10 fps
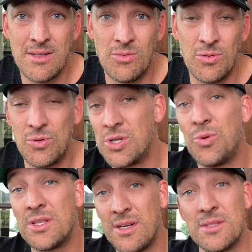Well, what do you
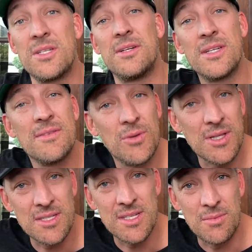want the alternative? You
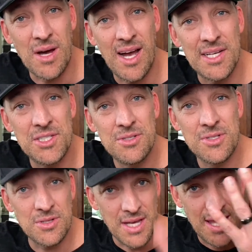want the sun behind you
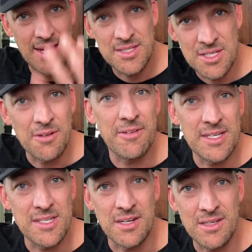so they can't see your
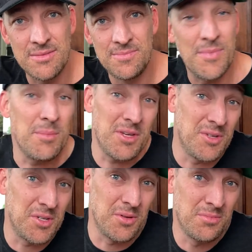face at all? Maybe you
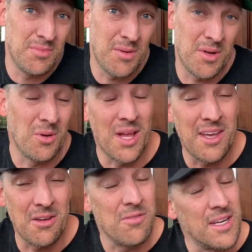do, maybe you don't
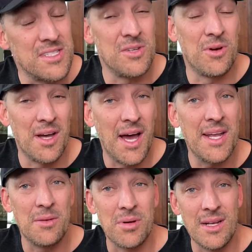like your face and you wanna
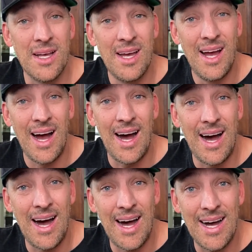hide it, but
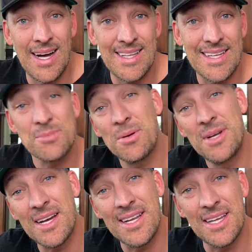uh, that's probably
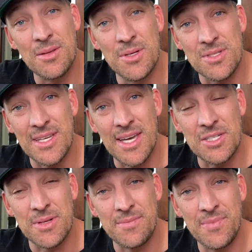not gonna get the most
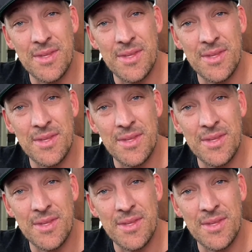engagement.